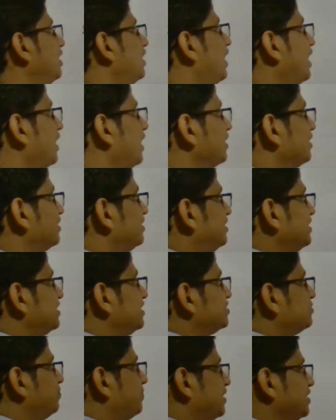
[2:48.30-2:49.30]
and
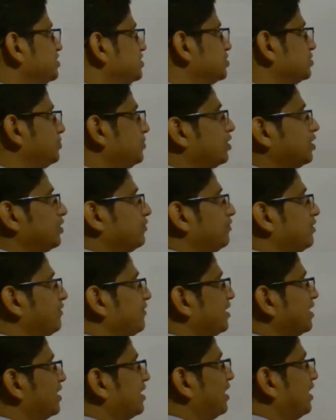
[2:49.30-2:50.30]
this bridge bond we
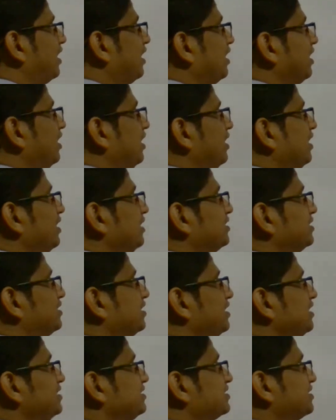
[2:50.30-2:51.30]
will call
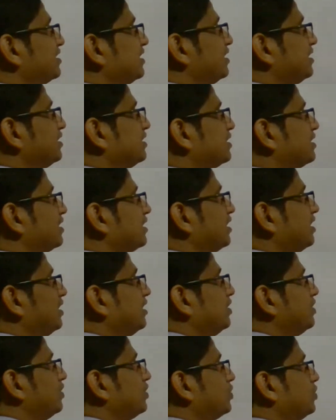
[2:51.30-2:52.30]
3
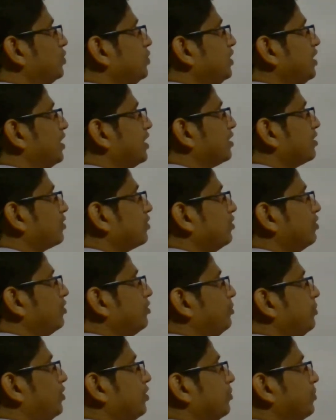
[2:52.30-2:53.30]
center 2
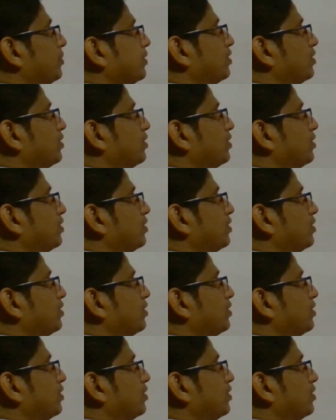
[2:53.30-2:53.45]
electron bond,